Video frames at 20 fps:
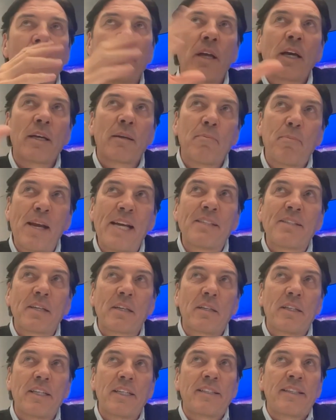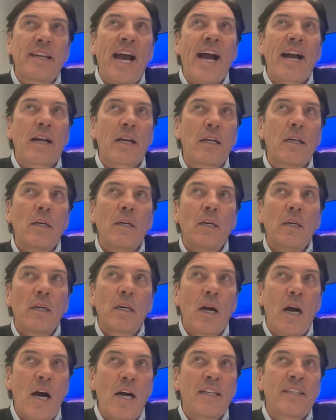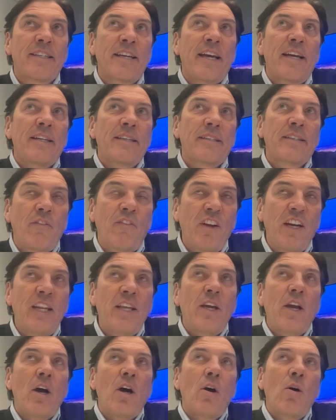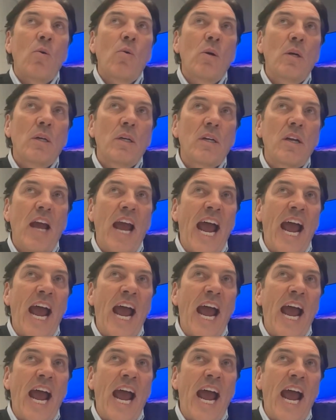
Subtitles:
and like basically attack content, video,